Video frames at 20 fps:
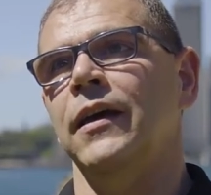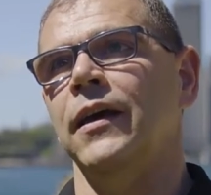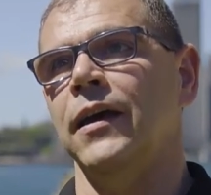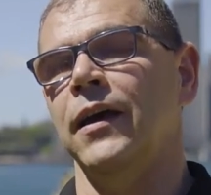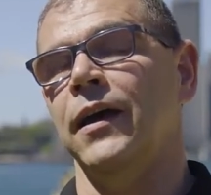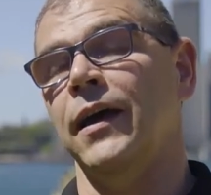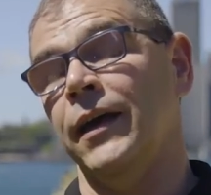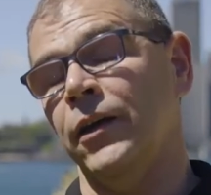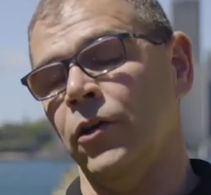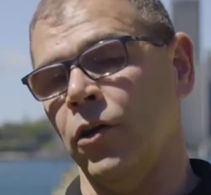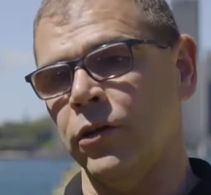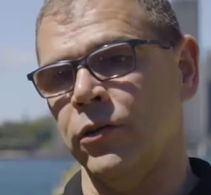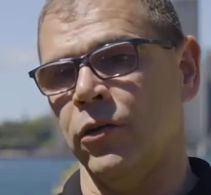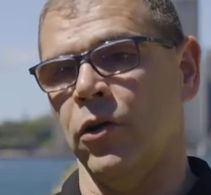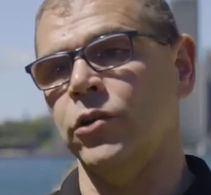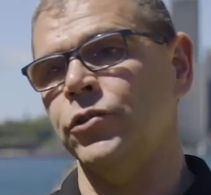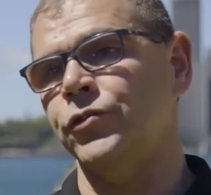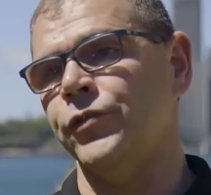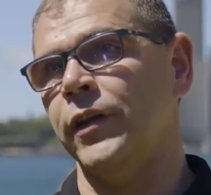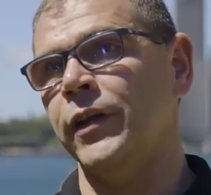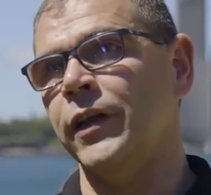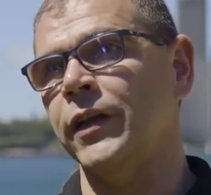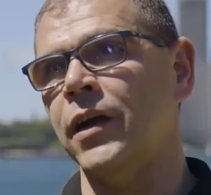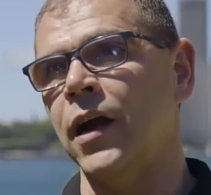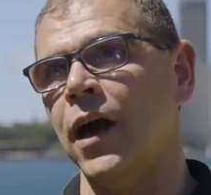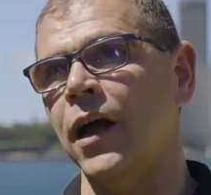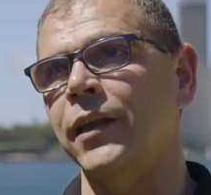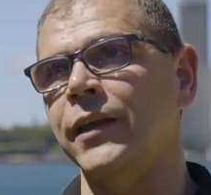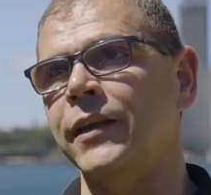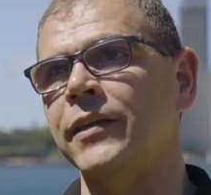and Australian
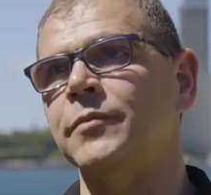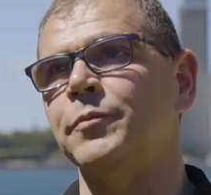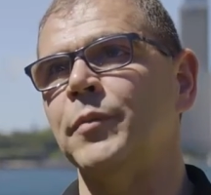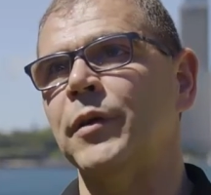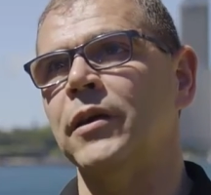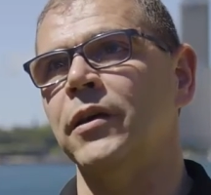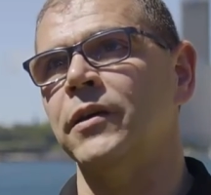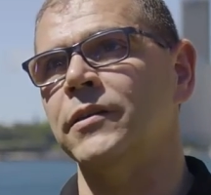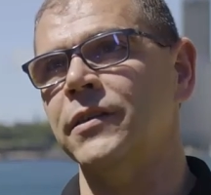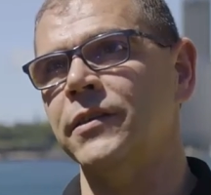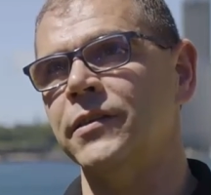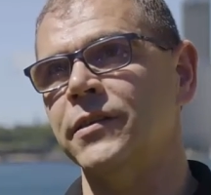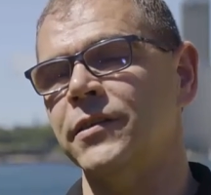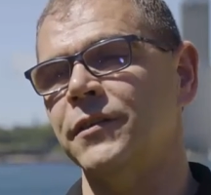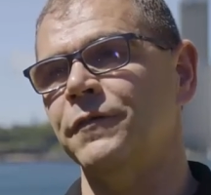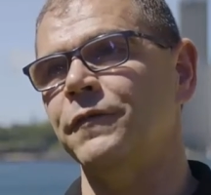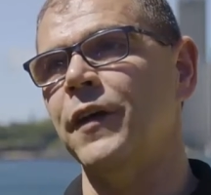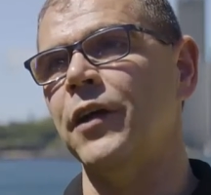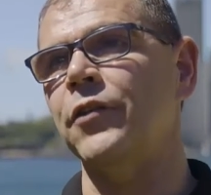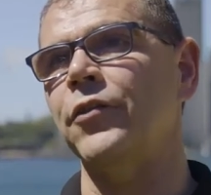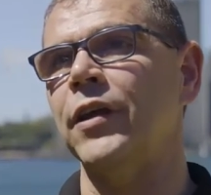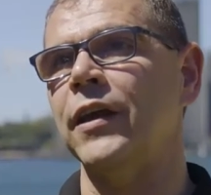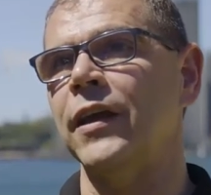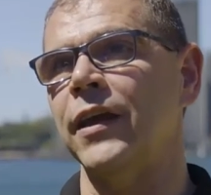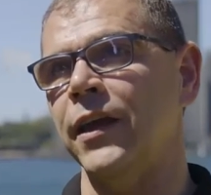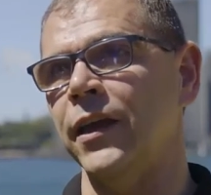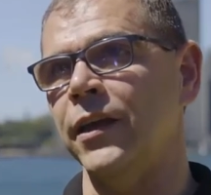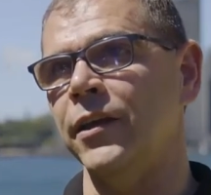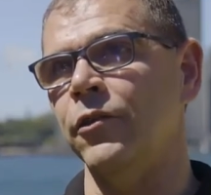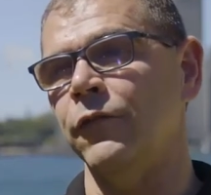colleagues, because this is a
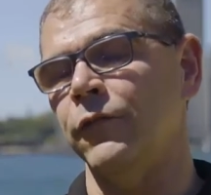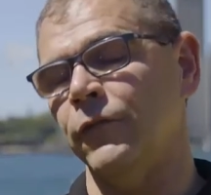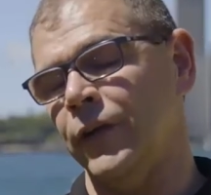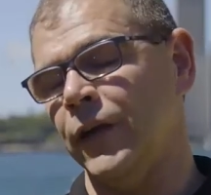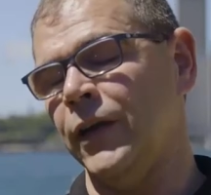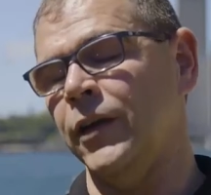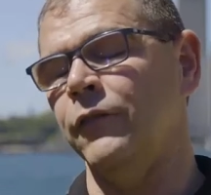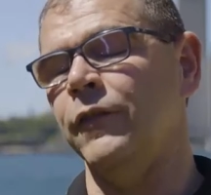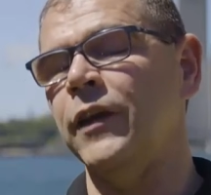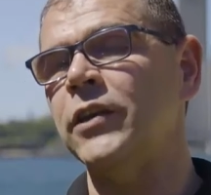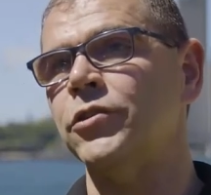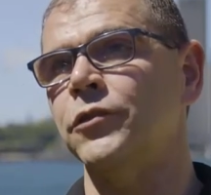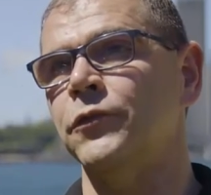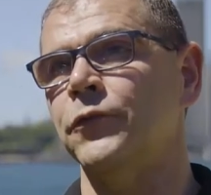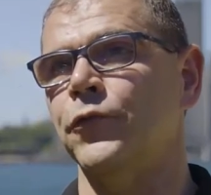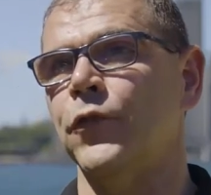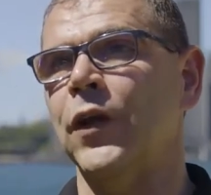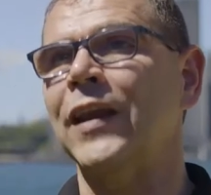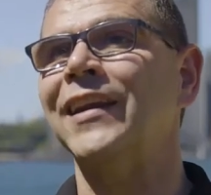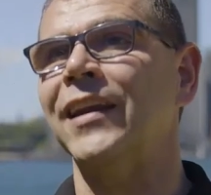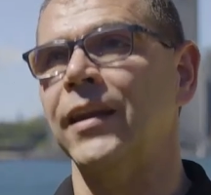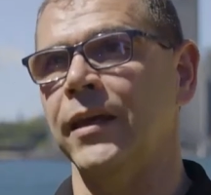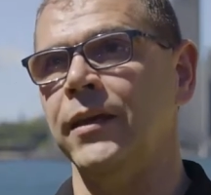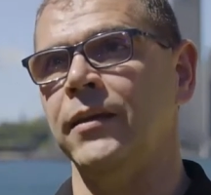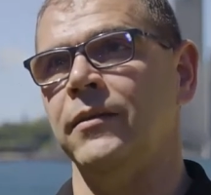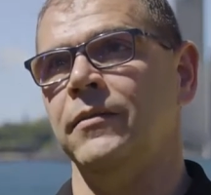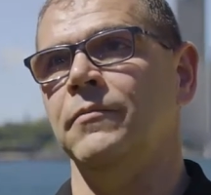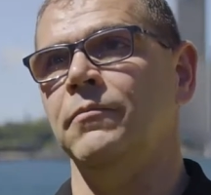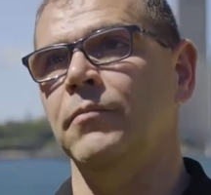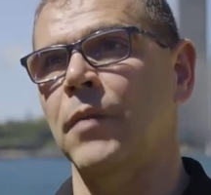very
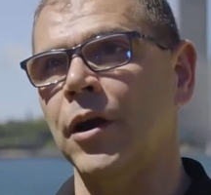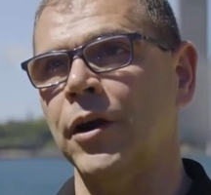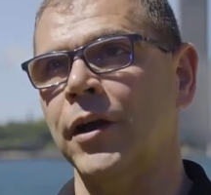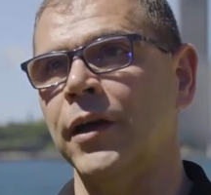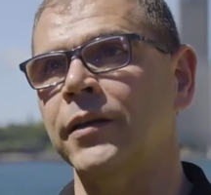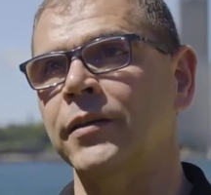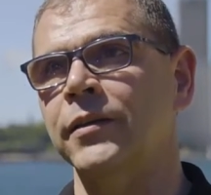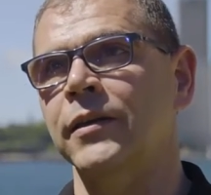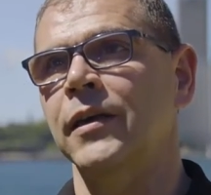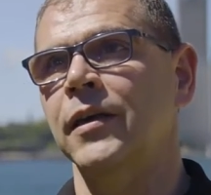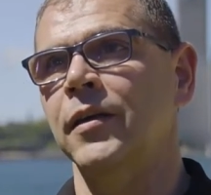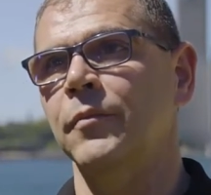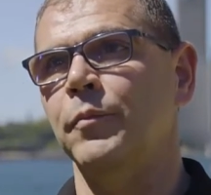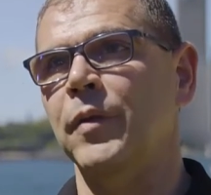innovation-friendly market.